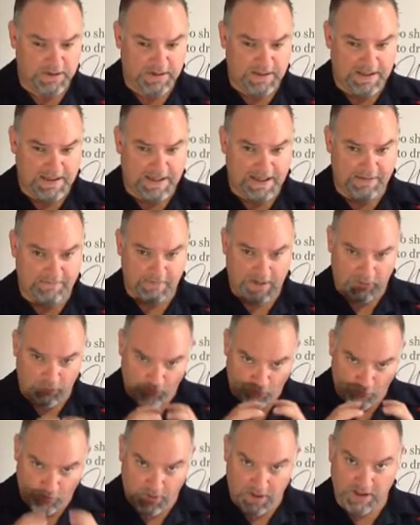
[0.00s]
A
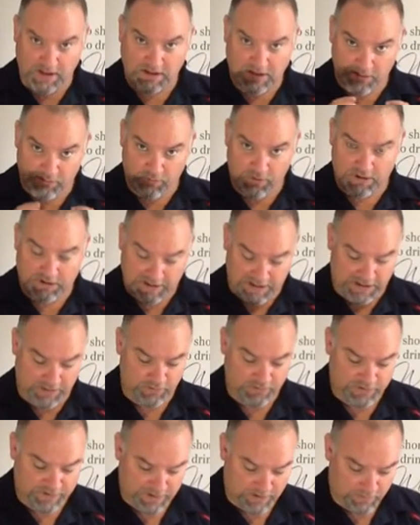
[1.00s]
really, really
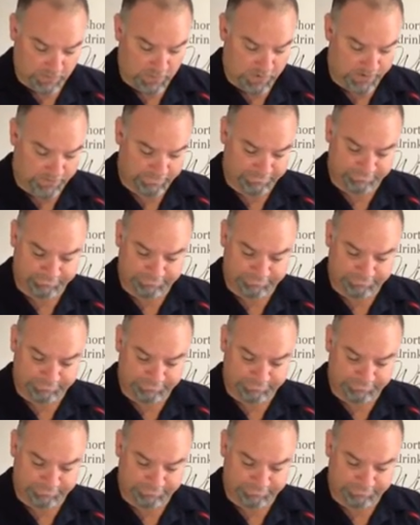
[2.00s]
interesting wine.